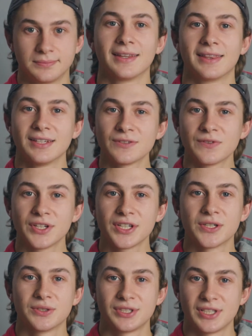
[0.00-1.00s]
This
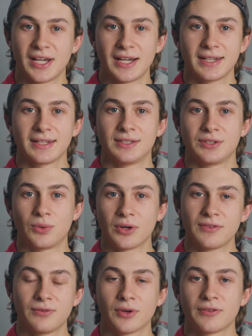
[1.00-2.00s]
video is shot in
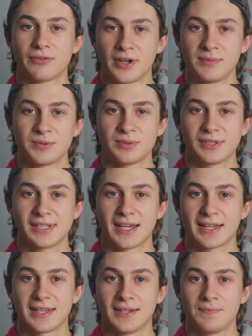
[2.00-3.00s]
24 frames per
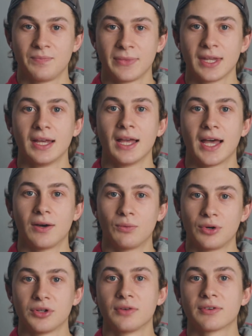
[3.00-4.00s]
second at
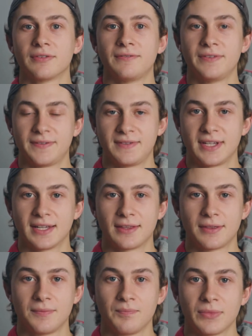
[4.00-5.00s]
1/50th,
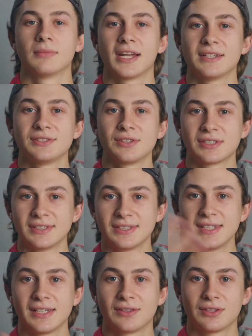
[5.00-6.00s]
but as you can
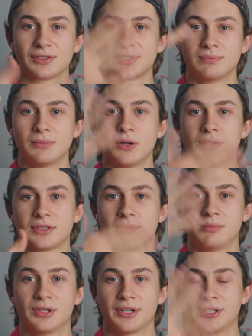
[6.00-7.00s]
see, there's some motion
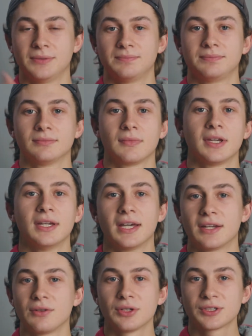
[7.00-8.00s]
blur,
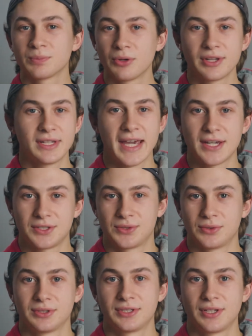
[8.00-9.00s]
and it looks pretty
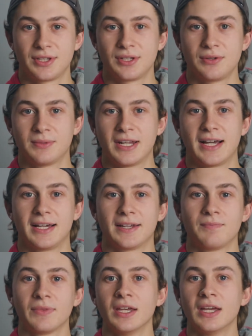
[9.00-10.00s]
natural to the human eye.
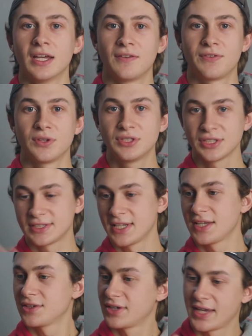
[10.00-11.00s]
If you just
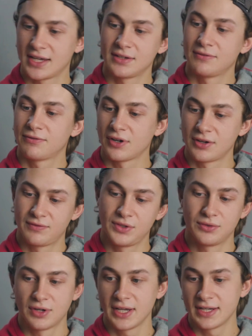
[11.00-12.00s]
take your hand in front of
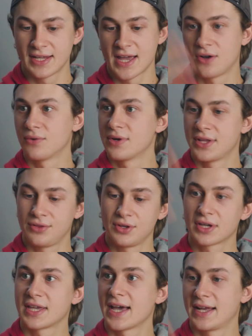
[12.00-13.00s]
you right now and
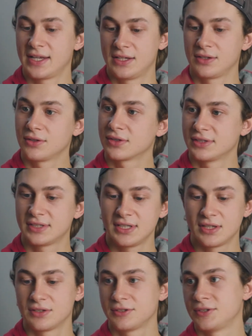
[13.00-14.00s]
look at it, you can see
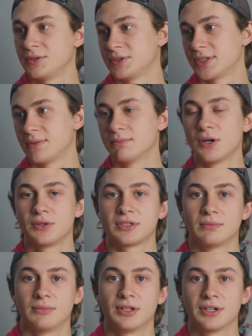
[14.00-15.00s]
there's some
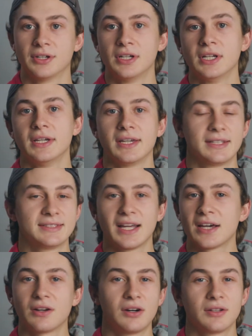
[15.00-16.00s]
motion blur. It's
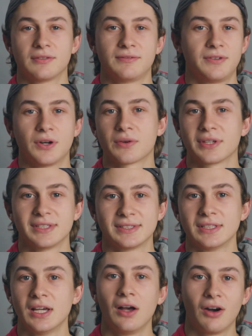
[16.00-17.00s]
not all in focus.